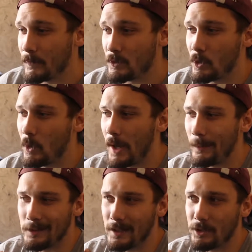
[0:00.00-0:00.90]
So I
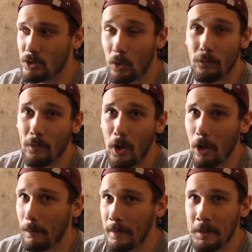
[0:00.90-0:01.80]
would say so
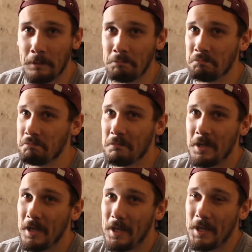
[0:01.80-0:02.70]
far I'm in
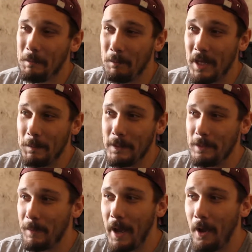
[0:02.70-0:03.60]
maybe
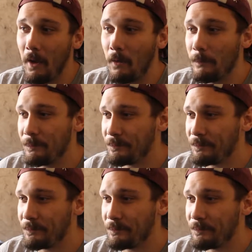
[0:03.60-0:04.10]
about